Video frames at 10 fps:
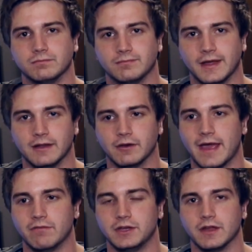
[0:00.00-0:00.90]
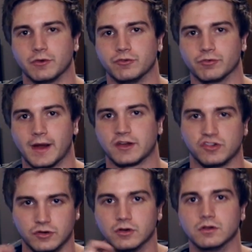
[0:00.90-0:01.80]
I don't have any other
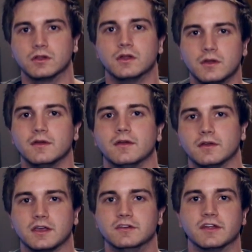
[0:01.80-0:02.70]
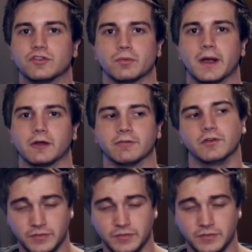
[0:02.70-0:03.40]
directional condenser microphone.